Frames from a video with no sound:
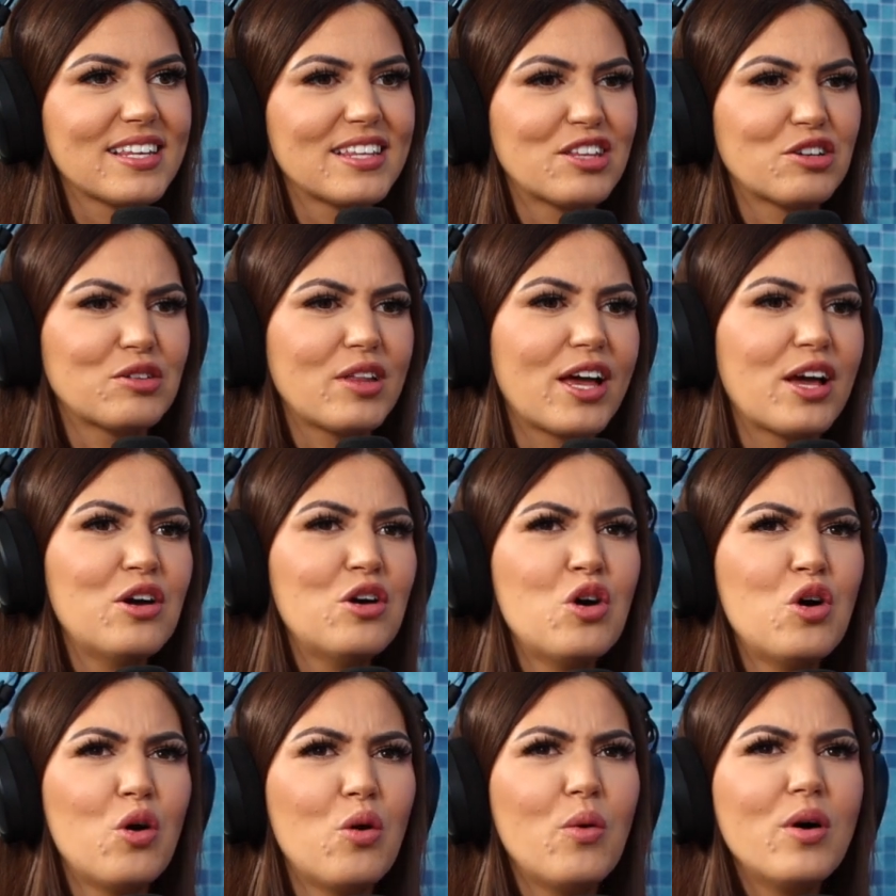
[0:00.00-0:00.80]
And they're like,
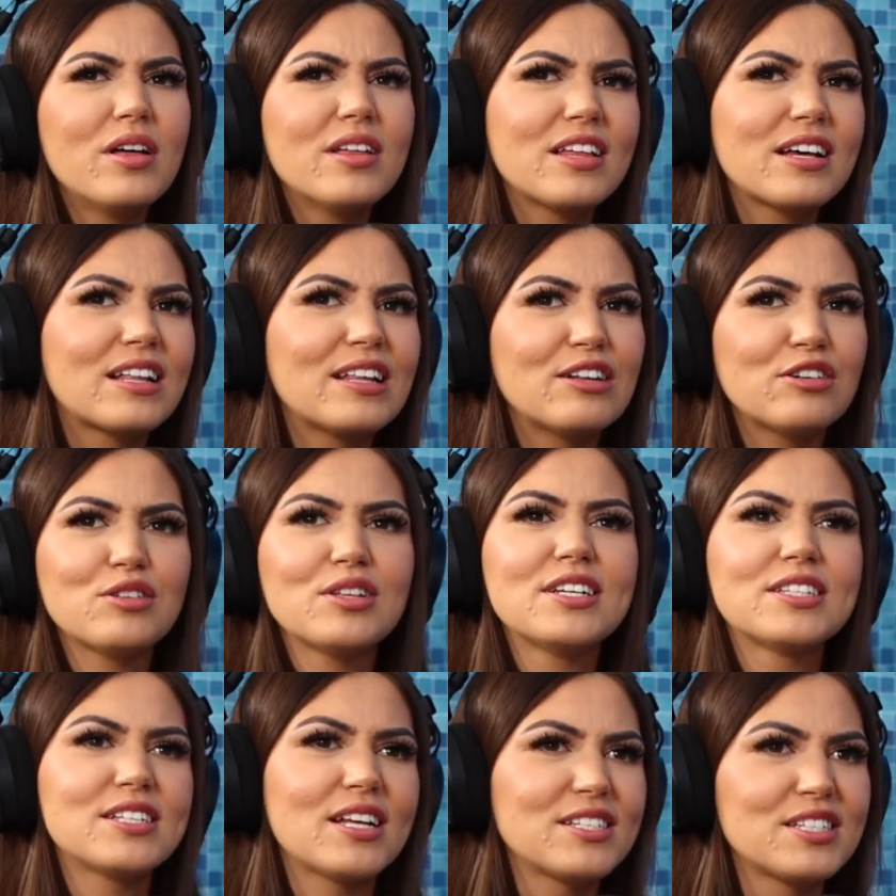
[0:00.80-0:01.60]
well,
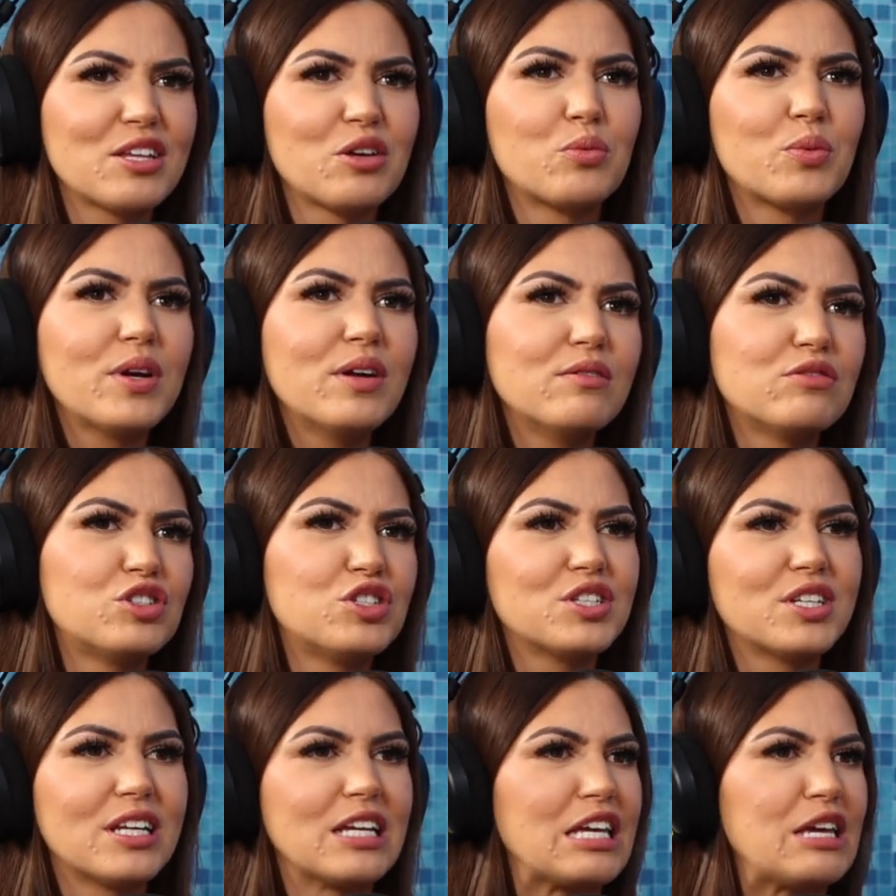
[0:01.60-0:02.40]
clearly it's not something real if
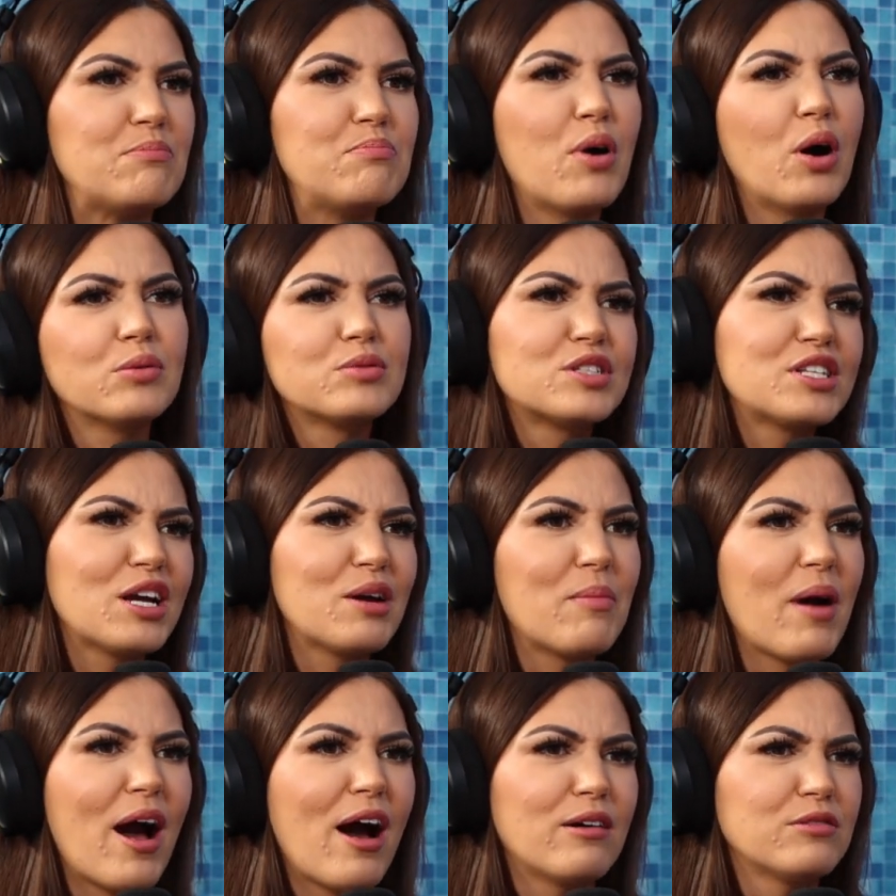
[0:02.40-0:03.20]
she's going to keep posting
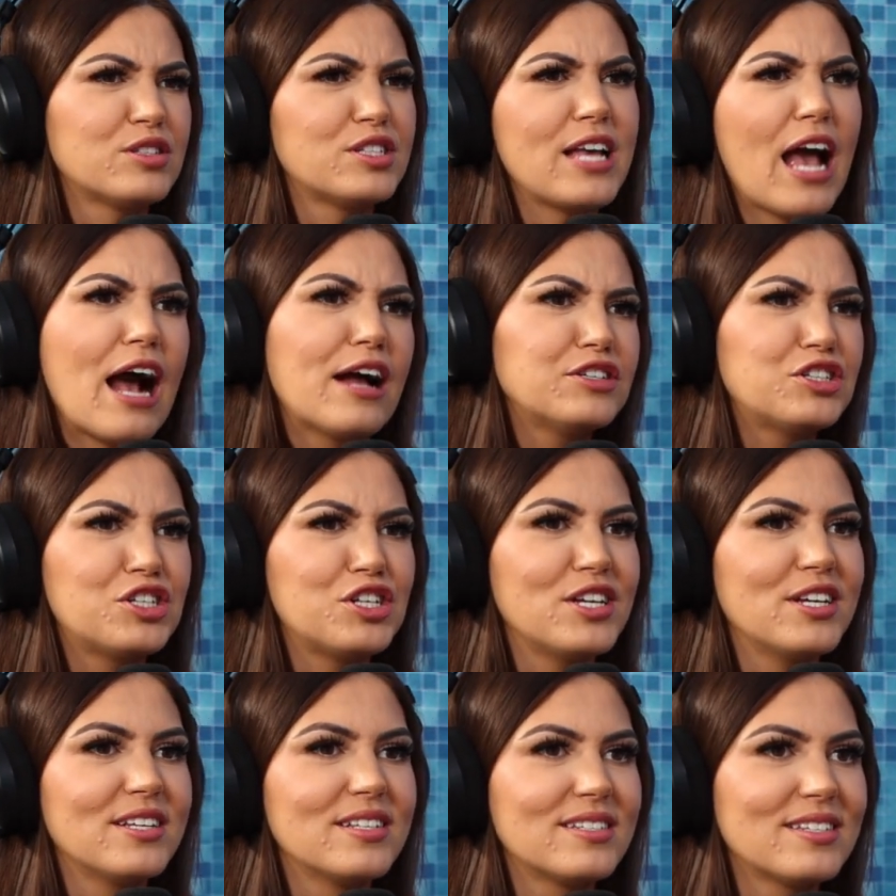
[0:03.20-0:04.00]
about how sad
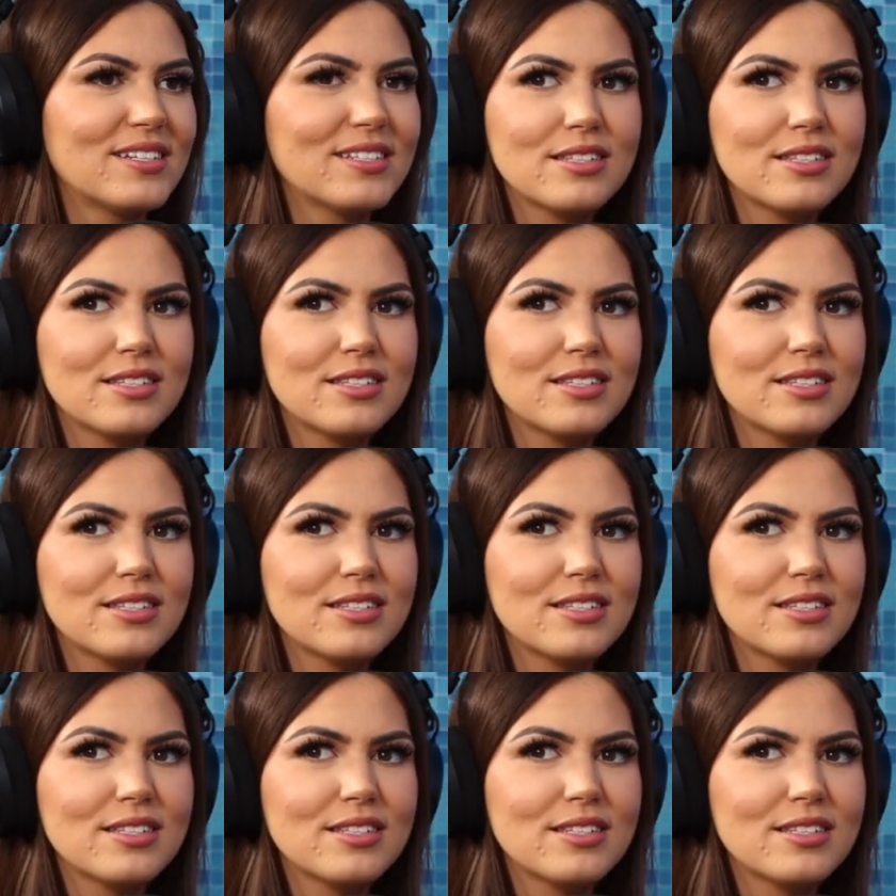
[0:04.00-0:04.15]
she is.